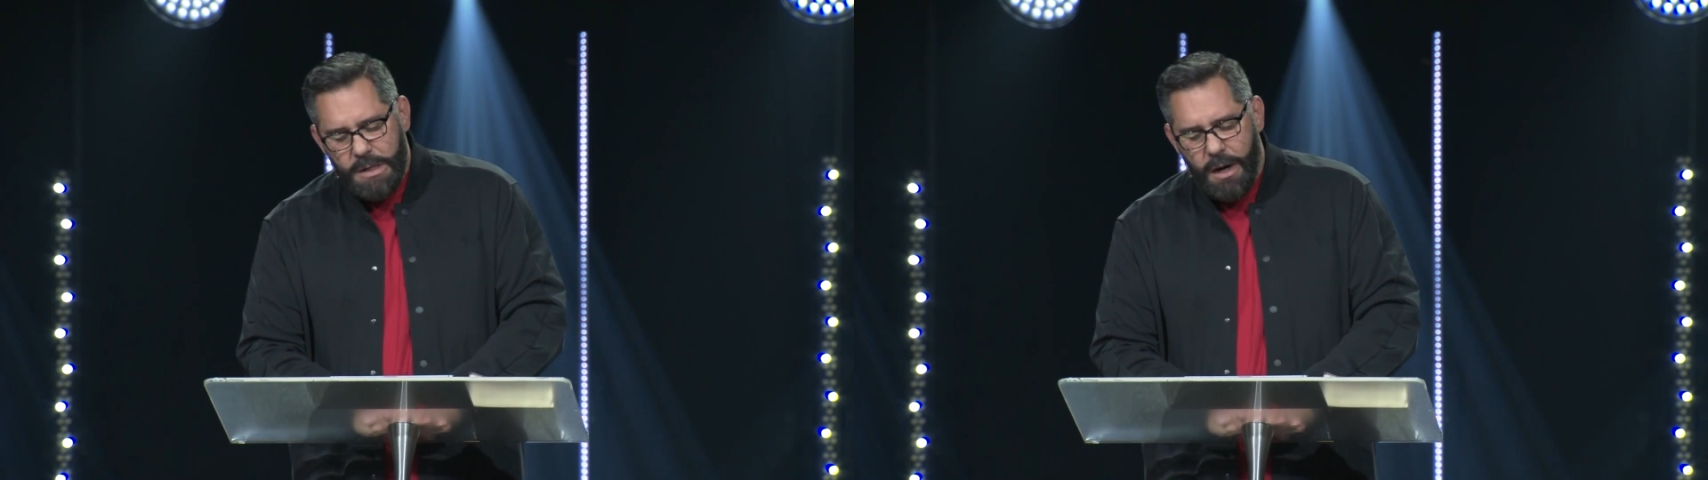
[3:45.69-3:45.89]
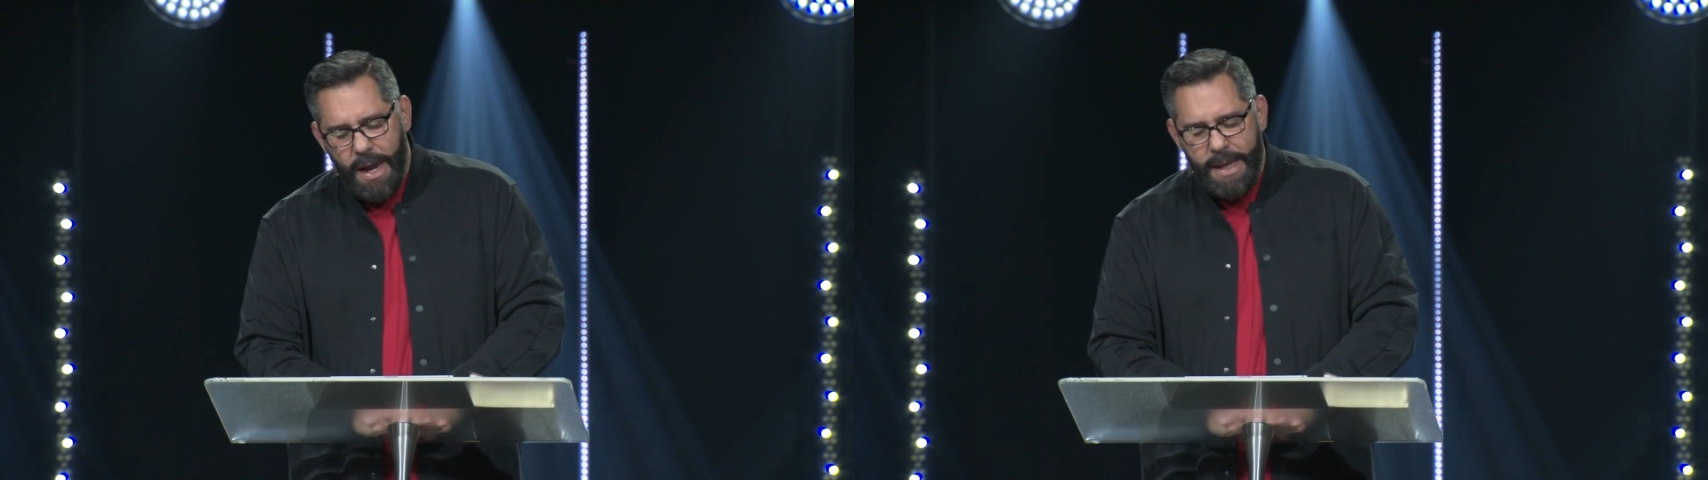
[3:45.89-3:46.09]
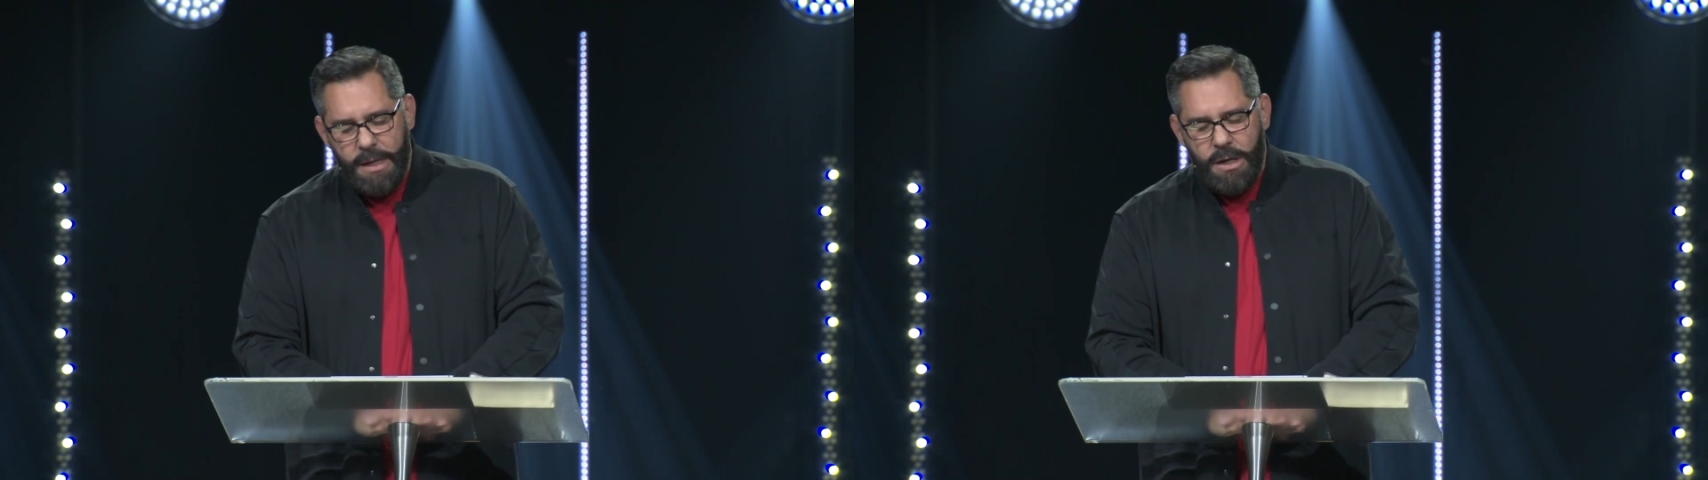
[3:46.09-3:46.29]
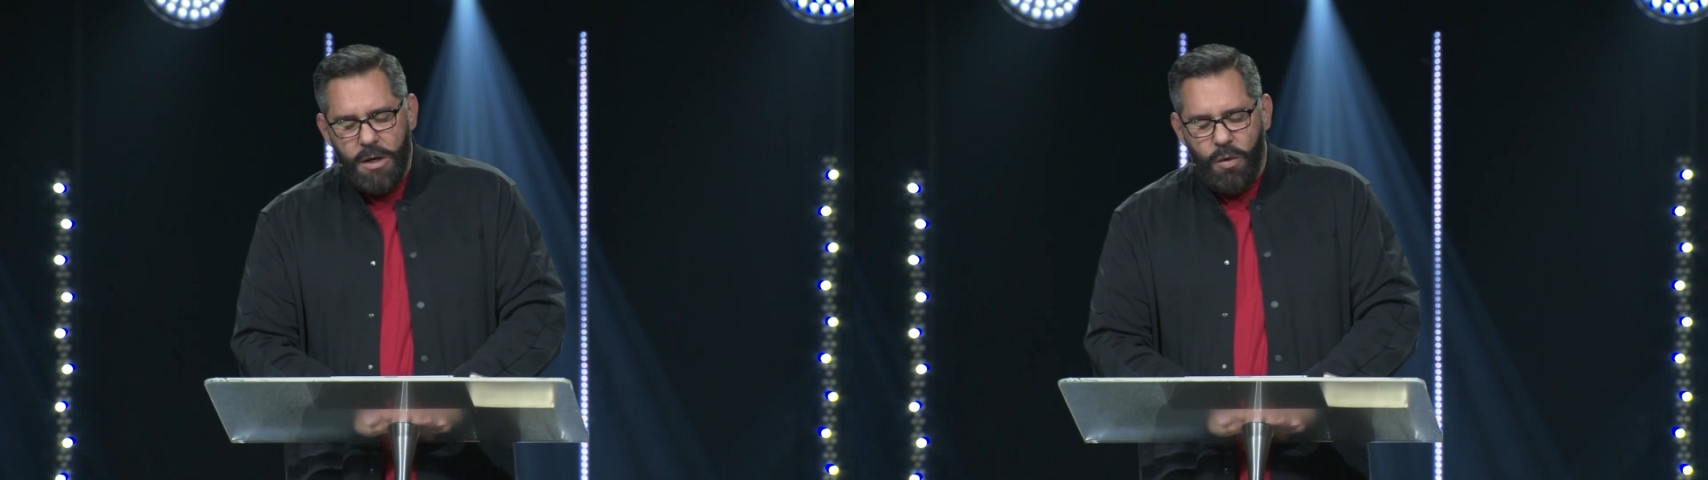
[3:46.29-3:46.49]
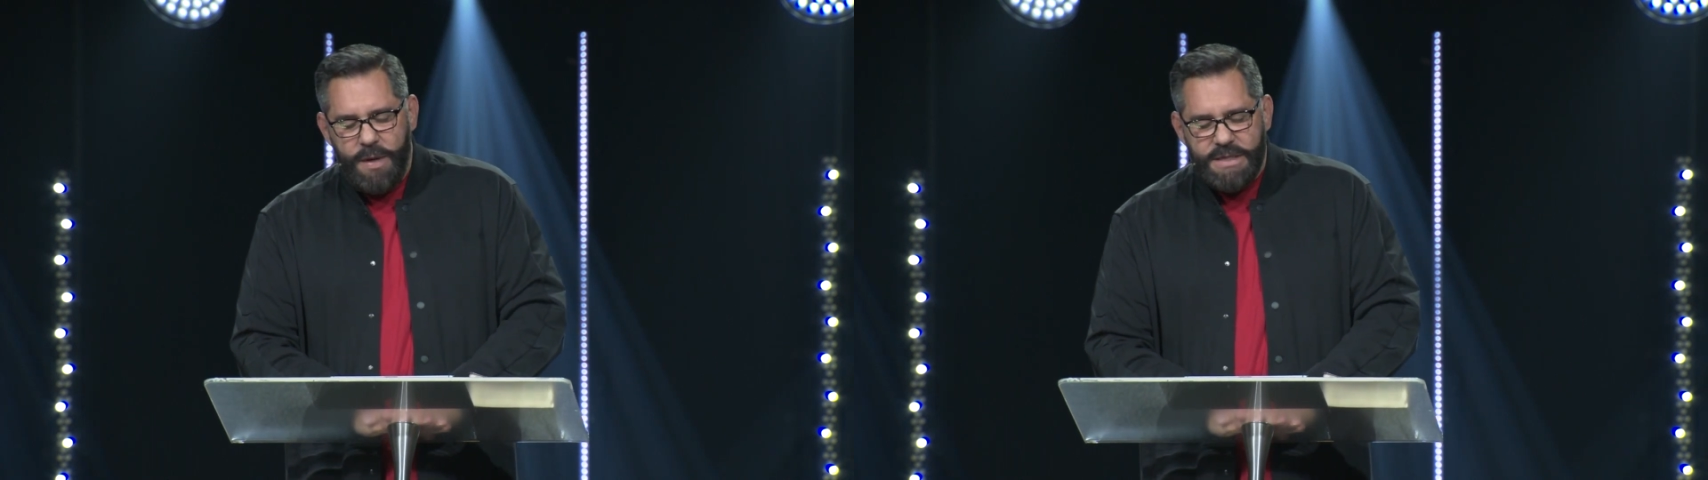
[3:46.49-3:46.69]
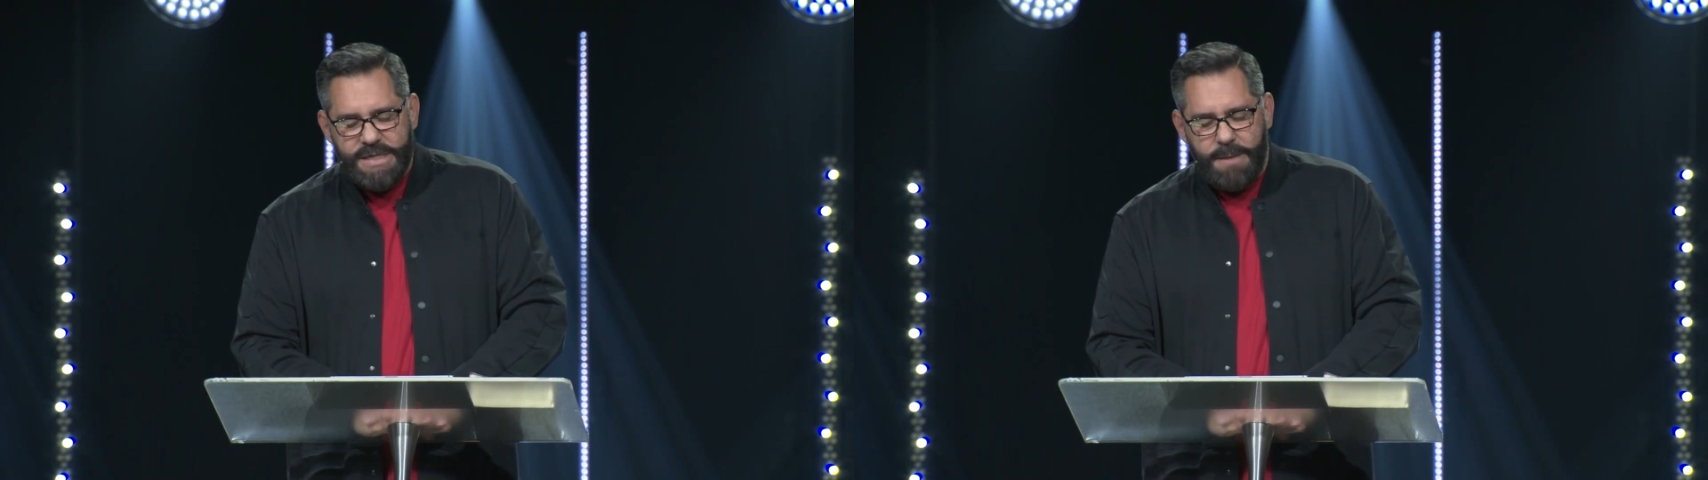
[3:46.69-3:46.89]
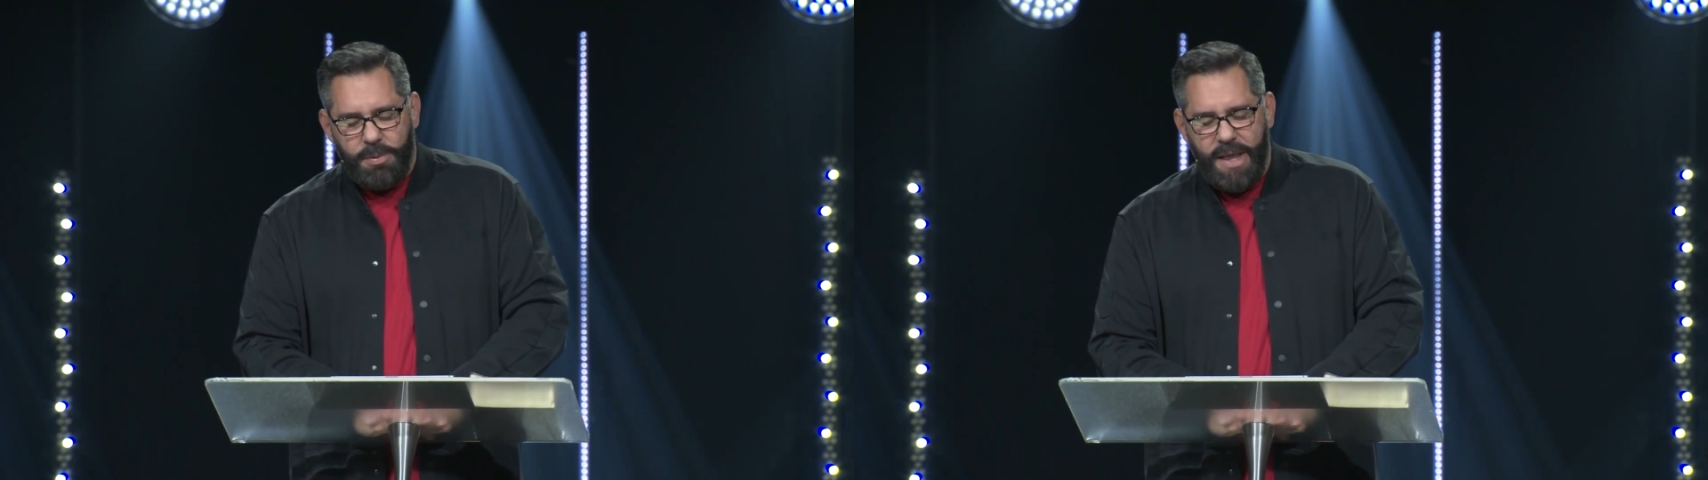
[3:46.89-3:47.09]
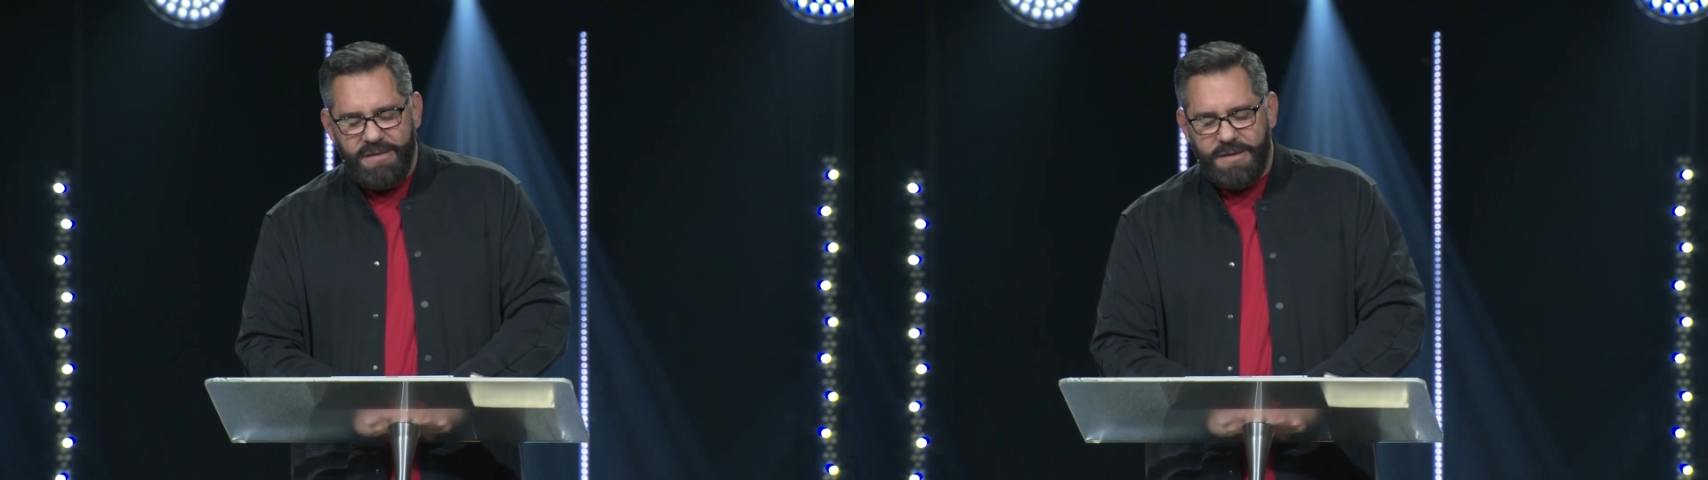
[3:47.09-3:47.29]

all right, we each had plans